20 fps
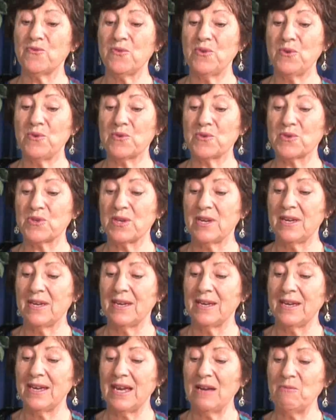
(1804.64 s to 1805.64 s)
roots.
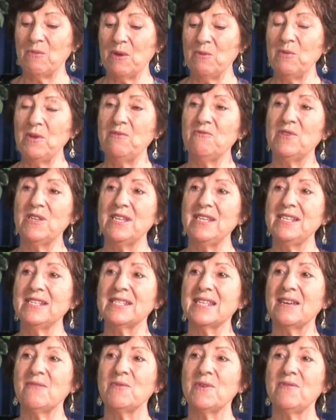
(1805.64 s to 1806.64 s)
And when we
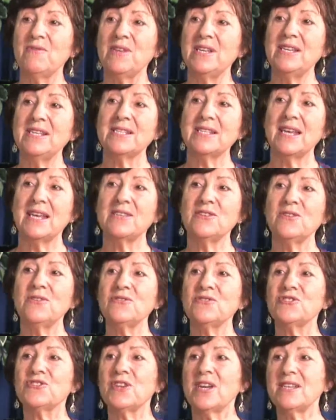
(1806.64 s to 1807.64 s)
release that, we release that
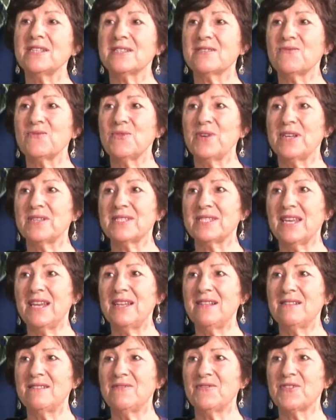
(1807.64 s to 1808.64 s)
not just for
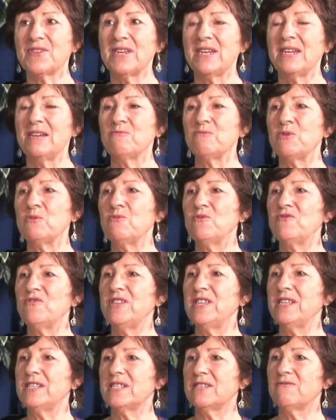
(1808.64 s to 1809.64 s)
ourselves, but we
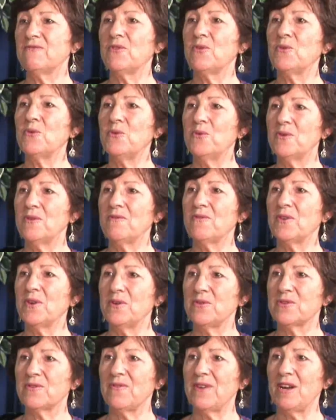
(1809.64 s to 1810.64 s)
release it for all of
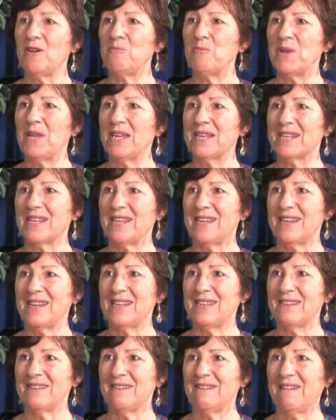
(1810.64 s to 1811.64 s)
those of our
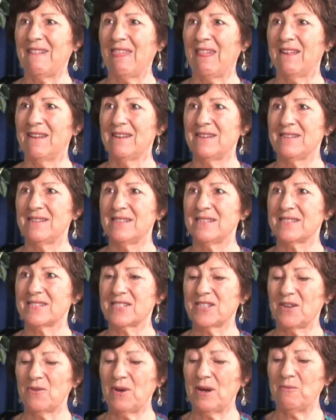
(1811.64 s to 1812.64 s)
bloodline.
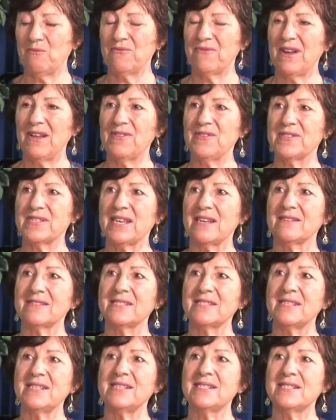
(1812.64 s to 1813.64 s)
So, our brothers, our
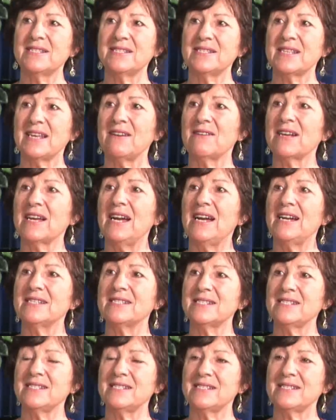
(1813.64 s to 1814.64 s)
sisters, our
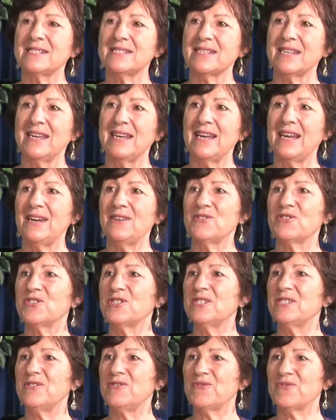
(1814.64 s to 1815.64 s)
cousins, our
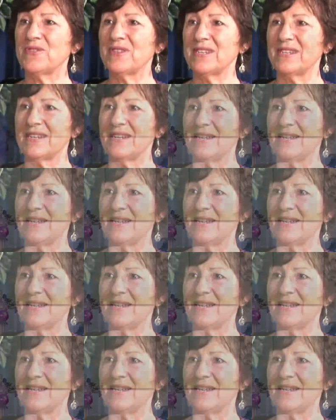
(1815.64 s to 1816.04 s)
children,